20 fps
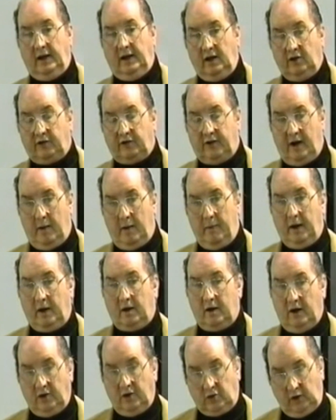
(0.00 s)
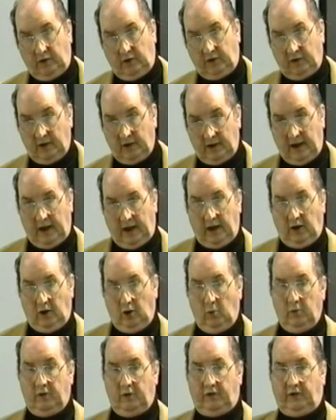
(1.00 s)
in Islamic countries today
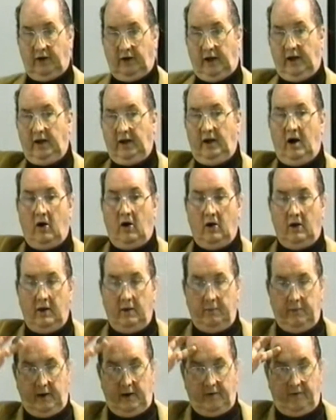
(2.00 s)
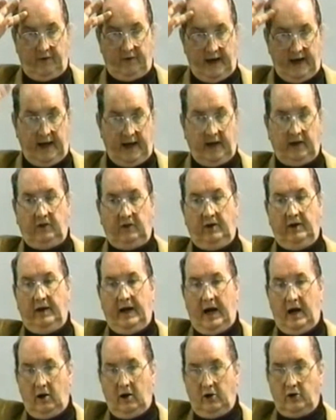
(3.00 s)
you will see all of their flags
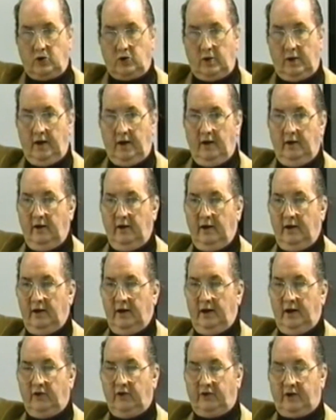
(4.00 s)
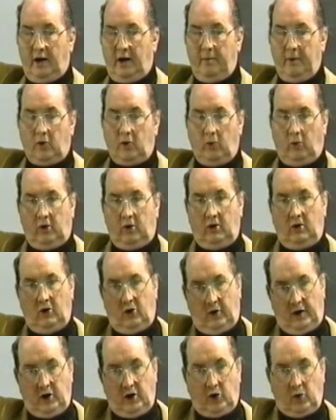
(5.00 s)
and harlotry in Islamic world
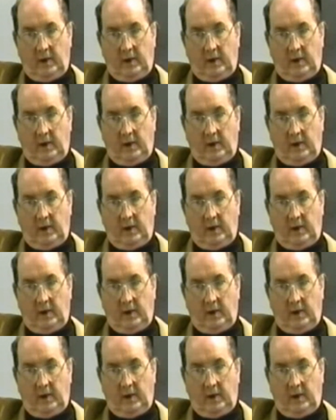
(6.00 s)
are in